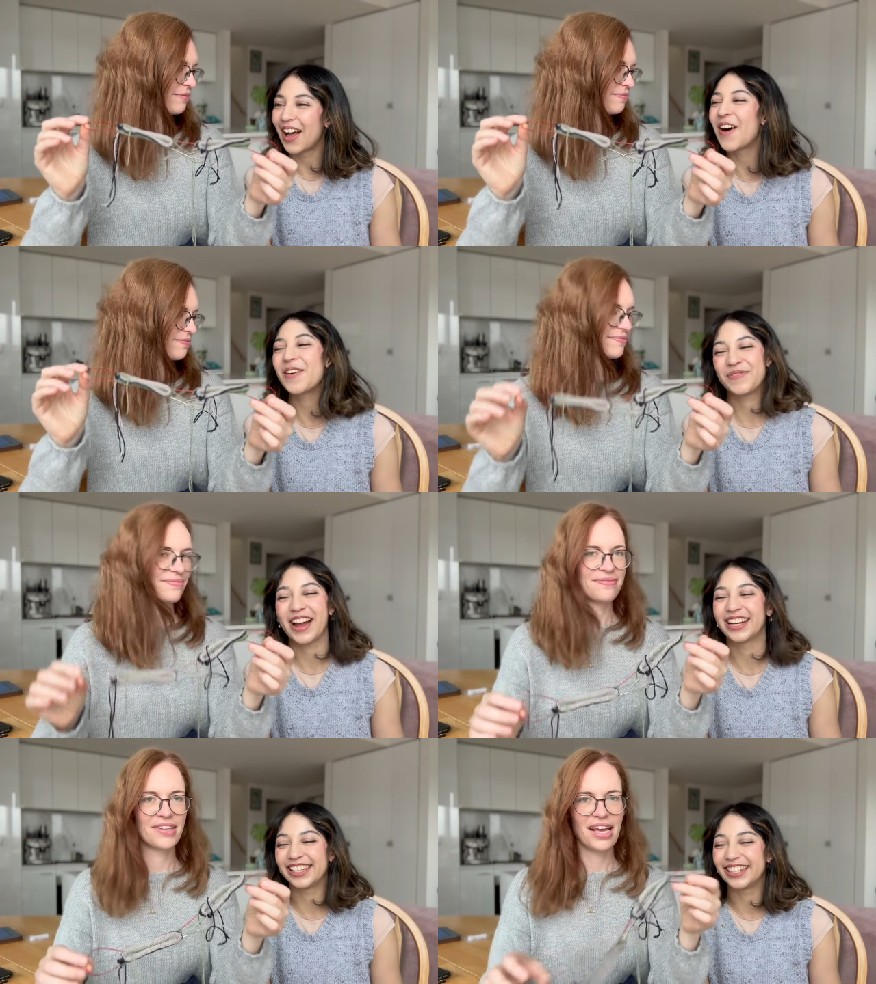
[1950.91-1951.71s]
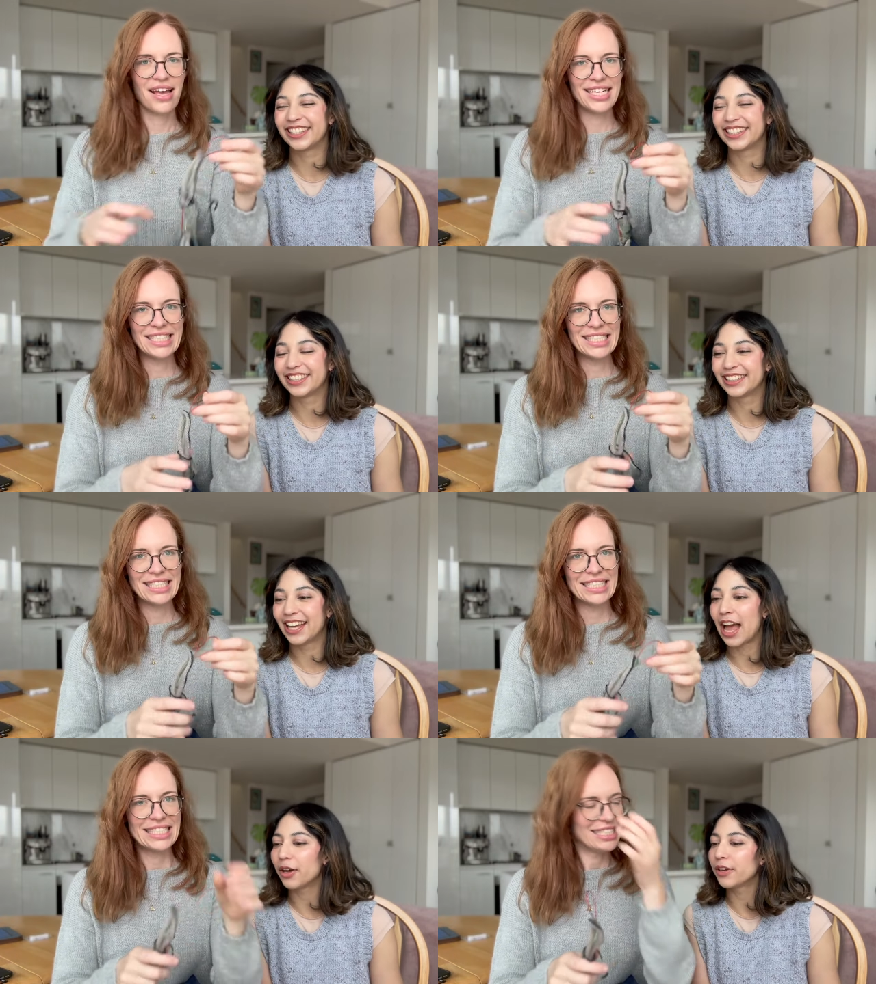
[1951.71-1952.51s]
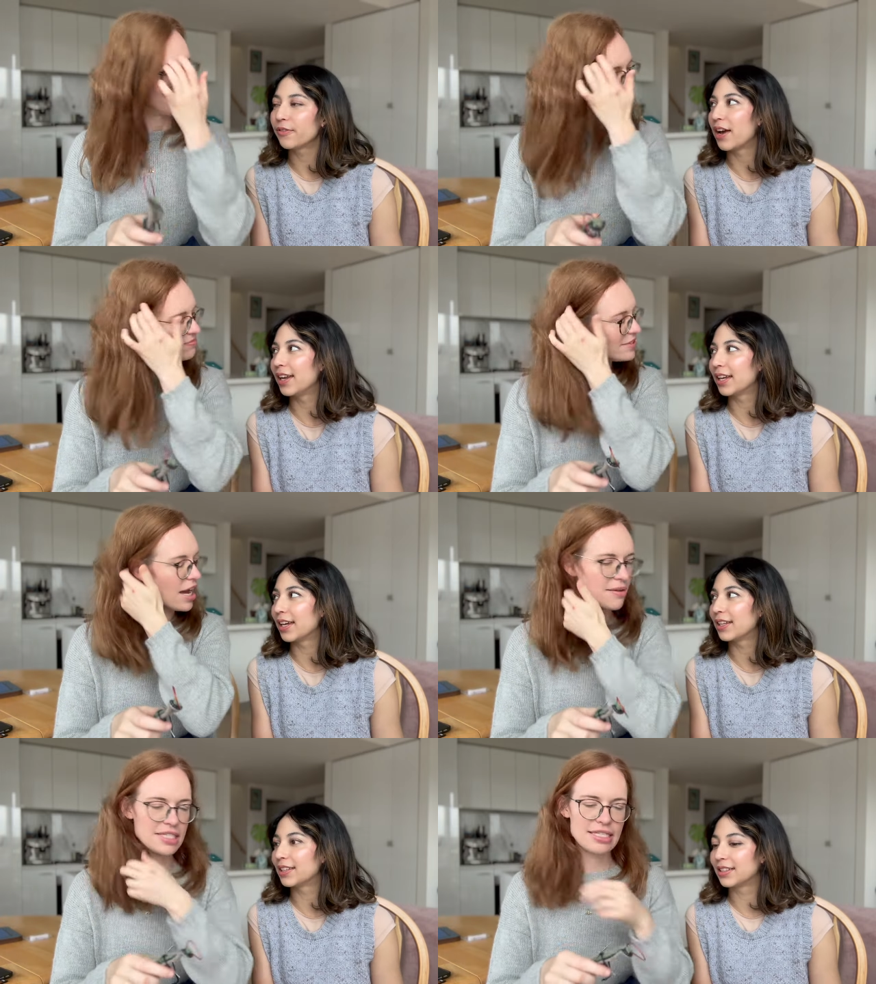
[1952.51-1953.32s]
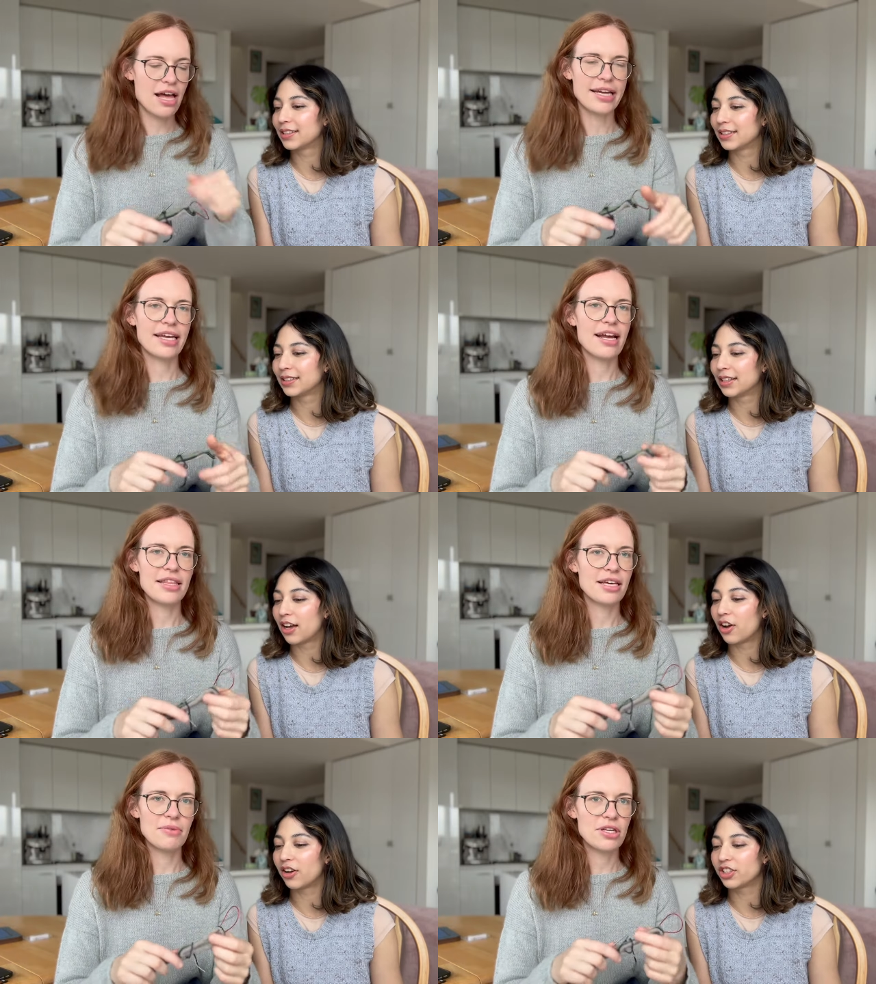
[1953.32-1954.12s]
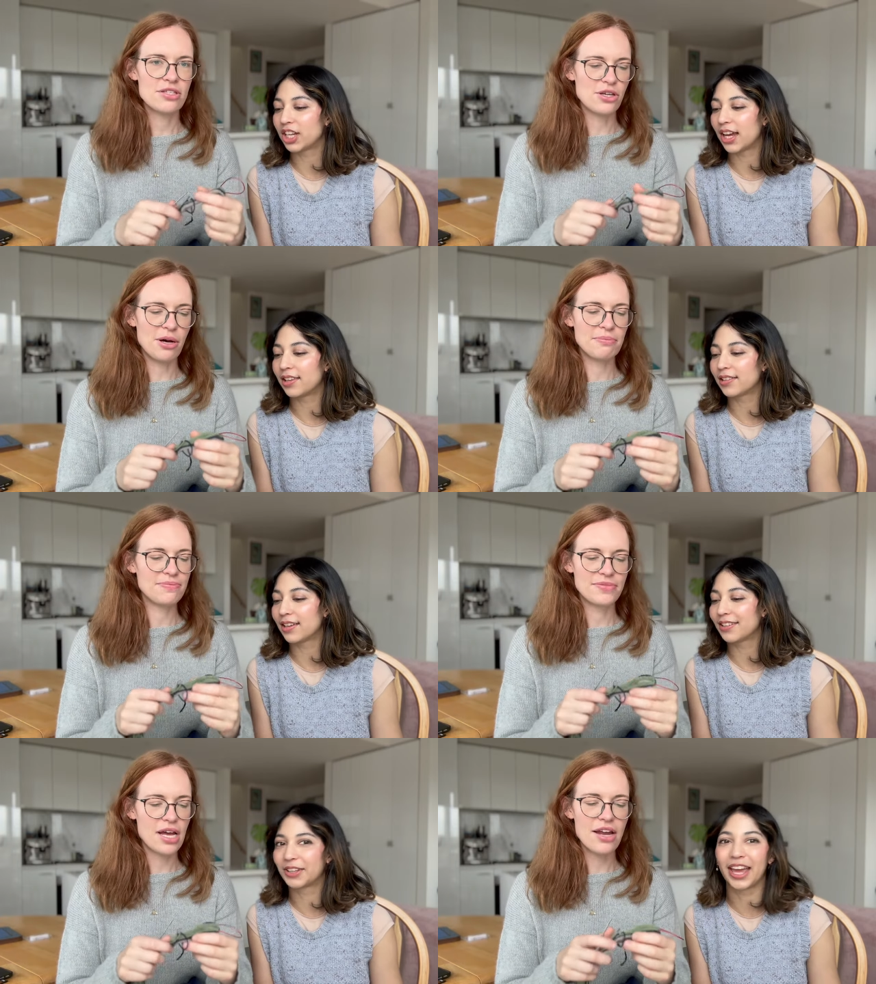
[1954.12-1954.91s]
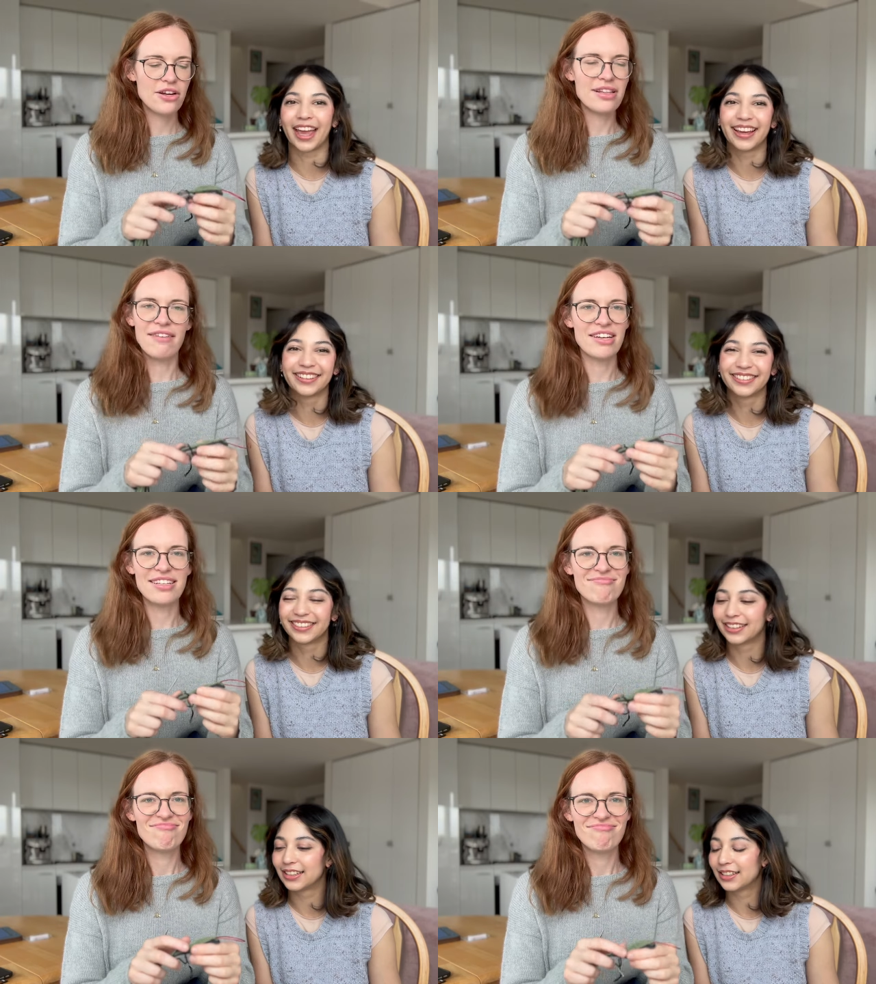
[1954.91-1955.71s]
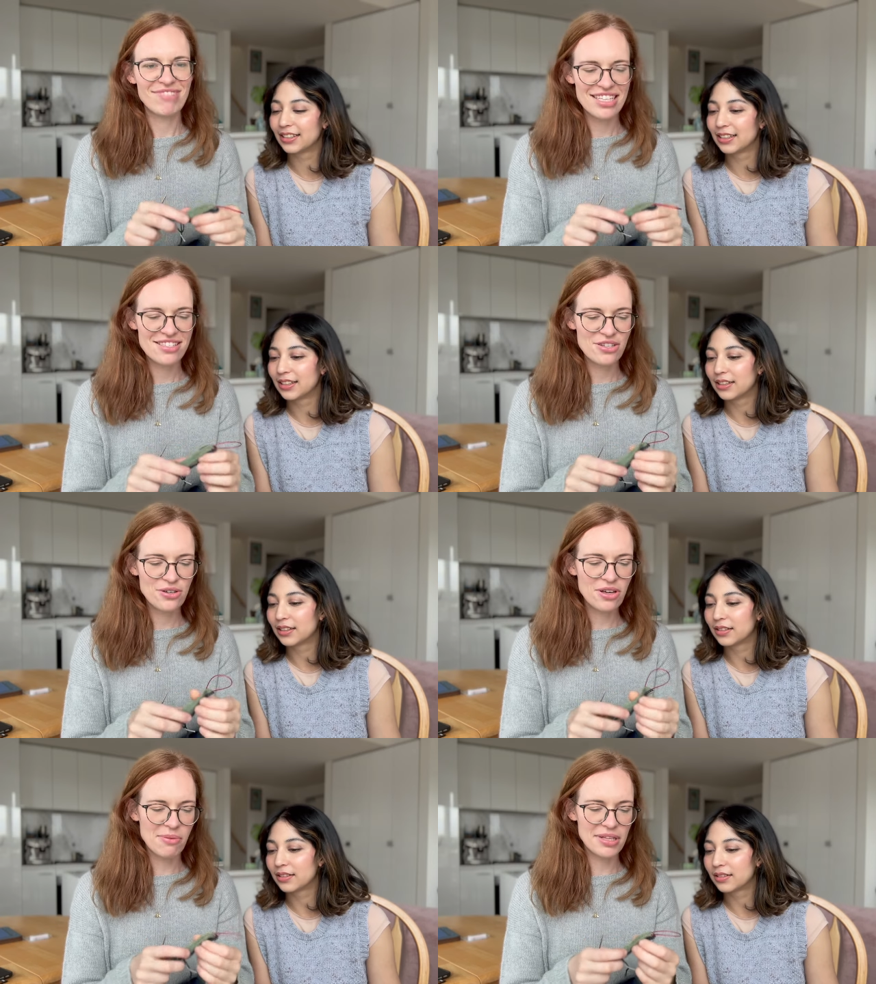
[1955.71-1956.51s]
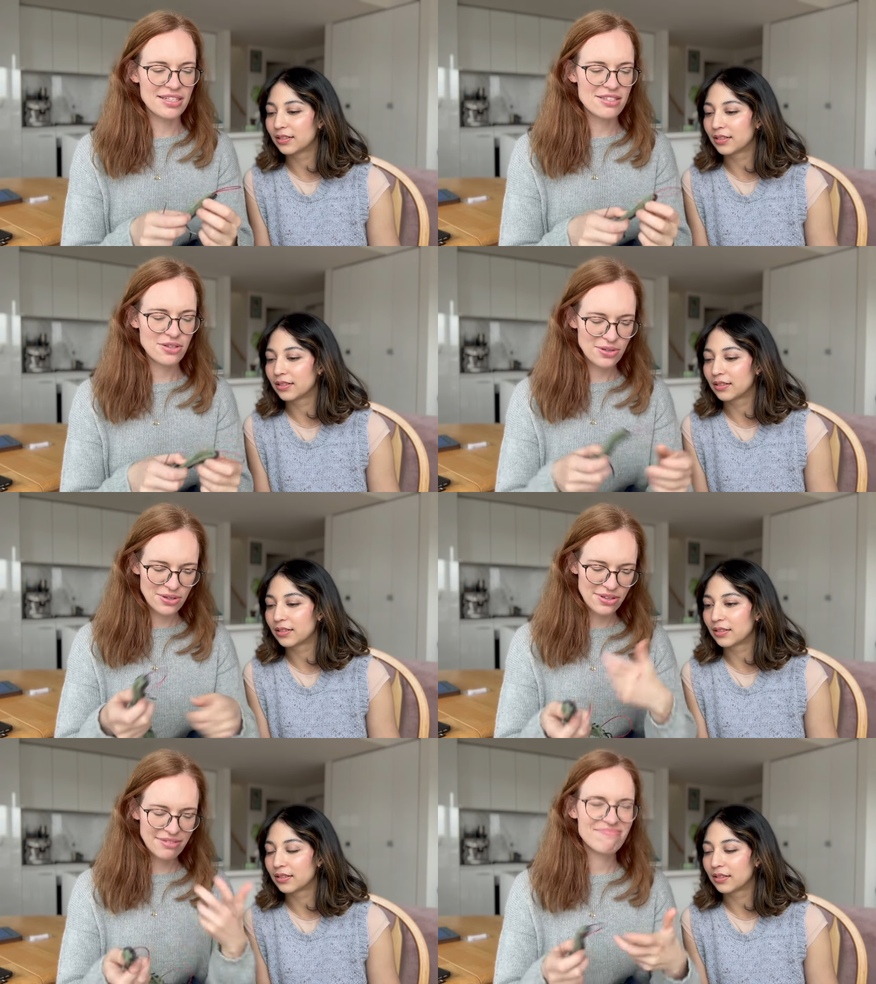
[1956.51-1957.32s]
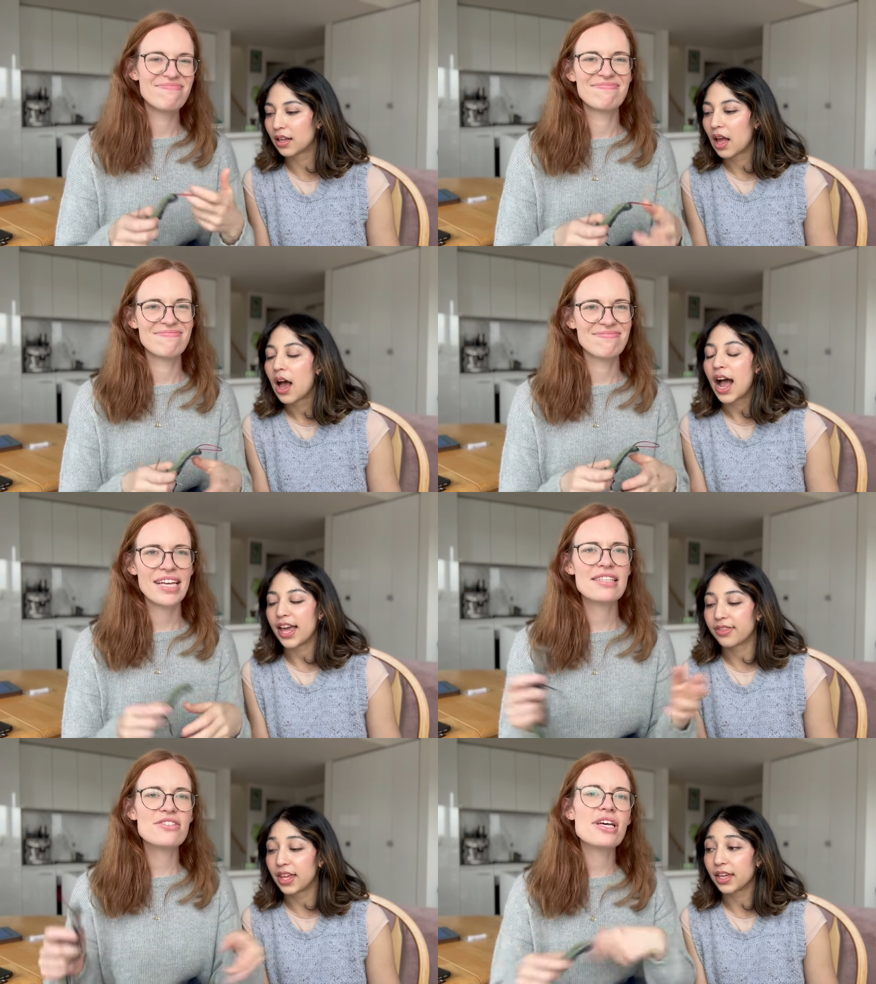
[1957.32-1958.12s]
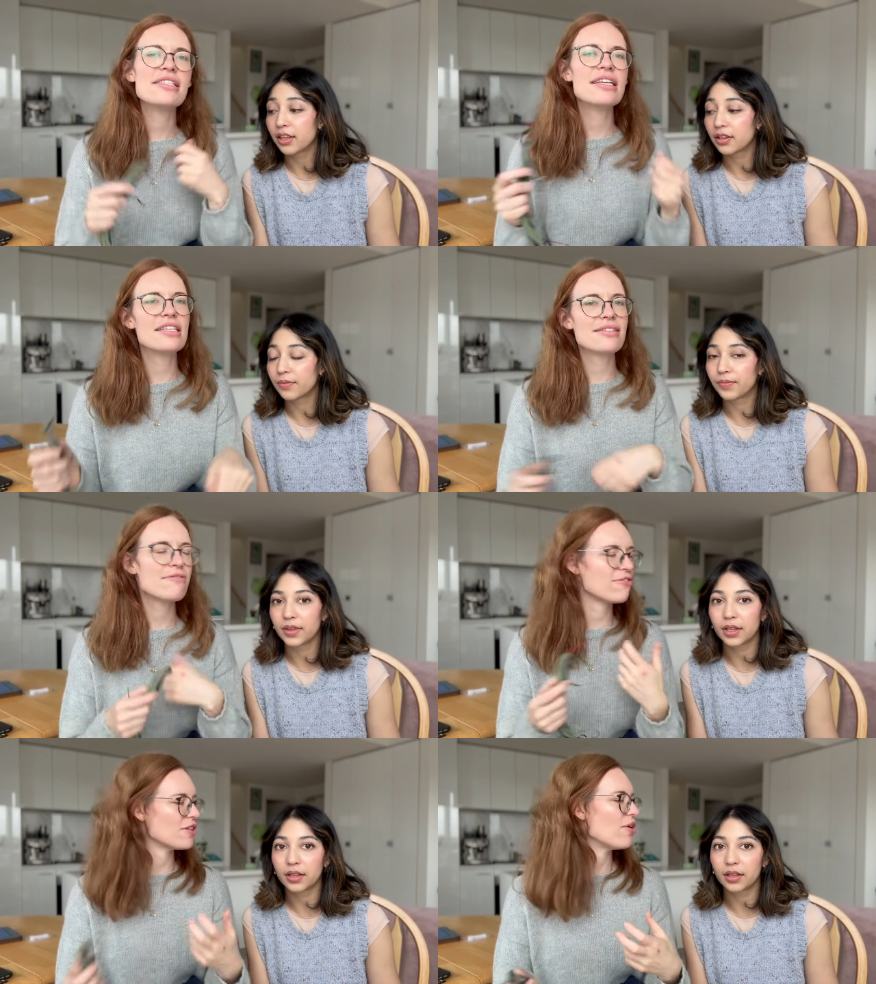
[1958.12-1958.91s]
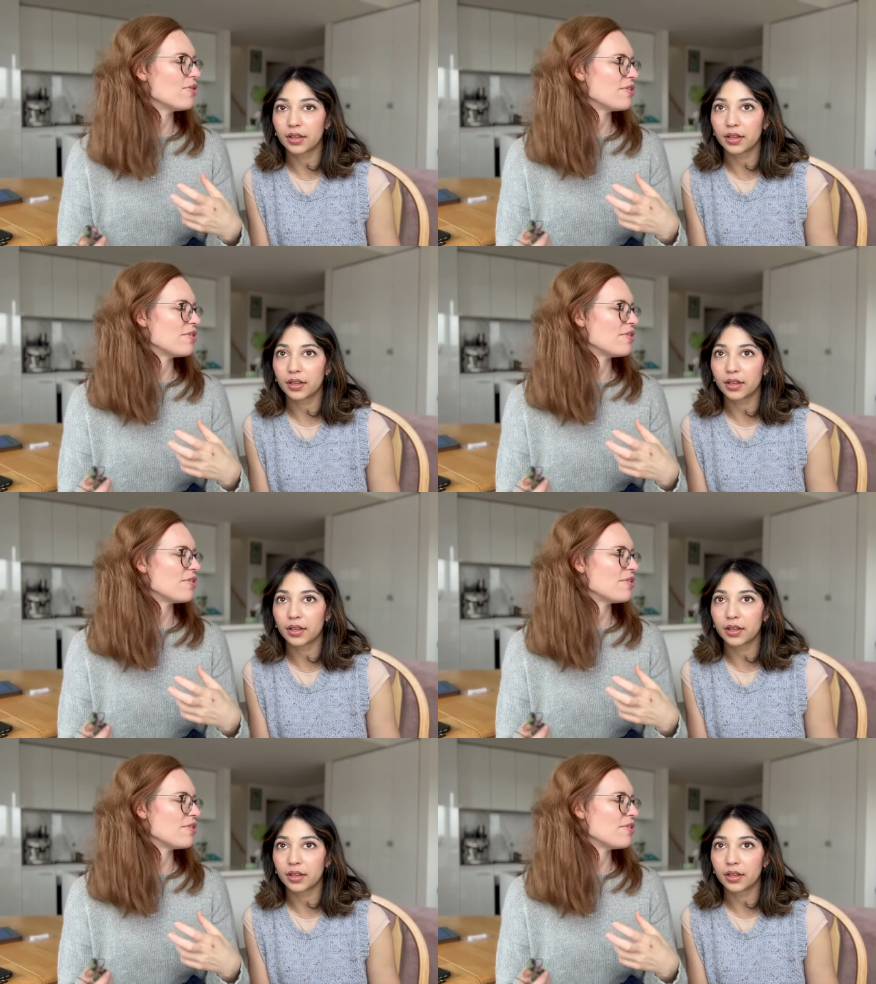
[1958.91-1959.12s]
Speaker 1: Oh, proud of you. How are you finding it? I
Speaker 2: dislike it. I think oh, I'm going to stop. It. I don't love it. It's too comp. It's too I it doesn't it doesn't flow